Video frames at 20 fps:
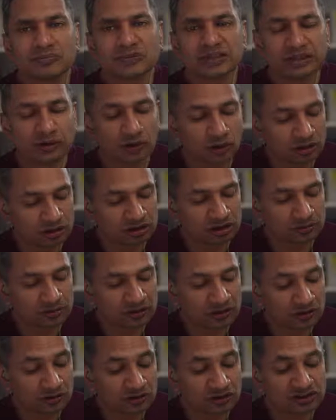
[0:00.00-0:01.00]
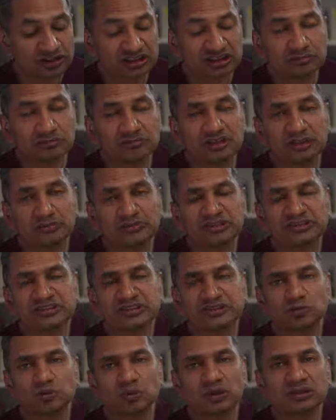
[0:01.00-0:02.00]
The Oldham Coliseum
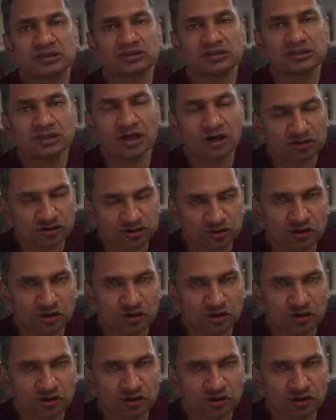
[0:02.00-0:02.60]
Limited will not